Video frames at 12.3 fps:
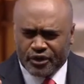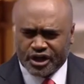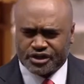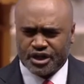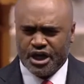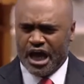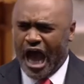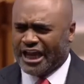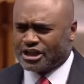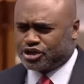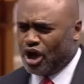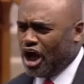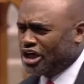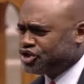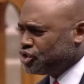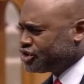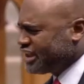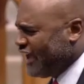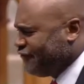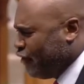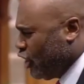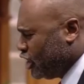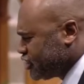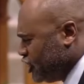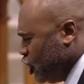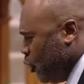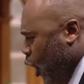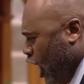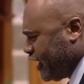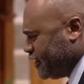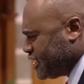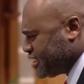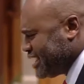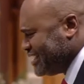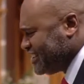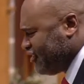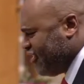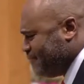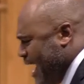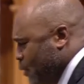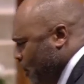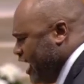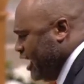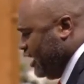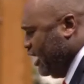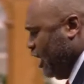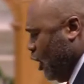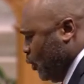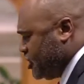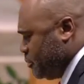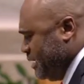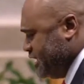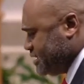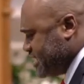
And as long as you stay focused and you walk in the center of my will, which means the center